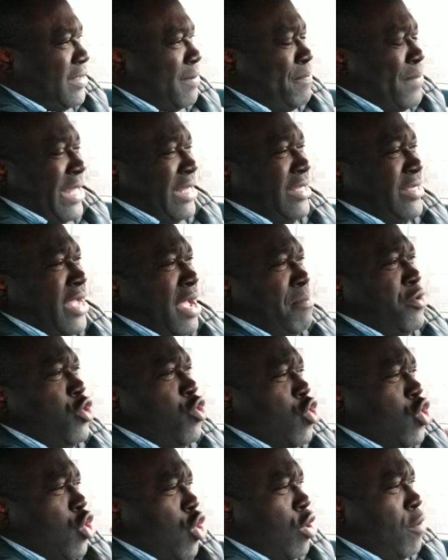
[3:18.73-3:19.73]
by the time you
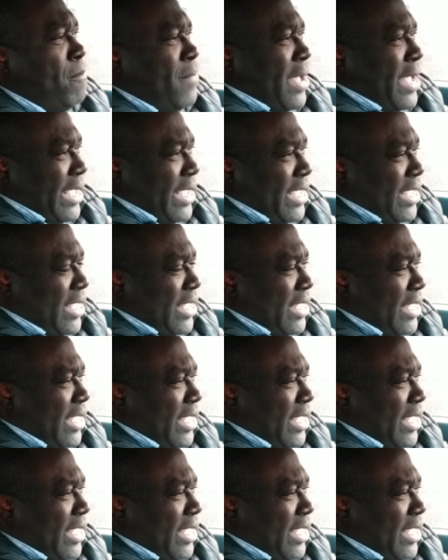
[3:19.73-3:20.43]
come back